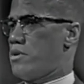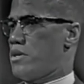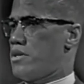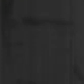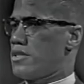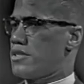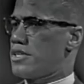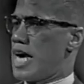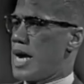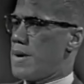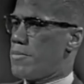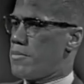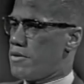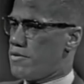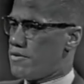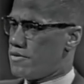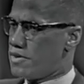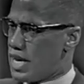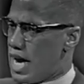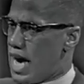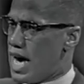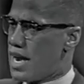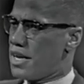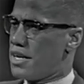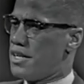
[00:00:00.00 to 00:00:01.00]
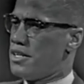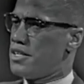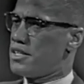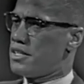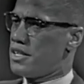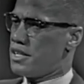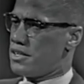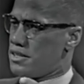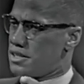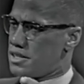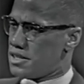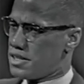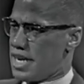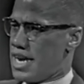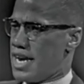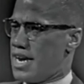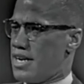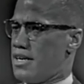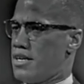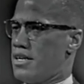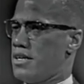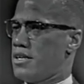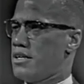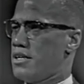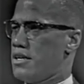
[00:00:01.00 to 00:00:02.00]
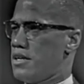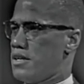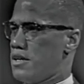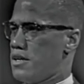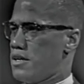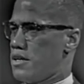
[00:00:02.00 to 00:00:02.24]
with the type of knowledge and understanding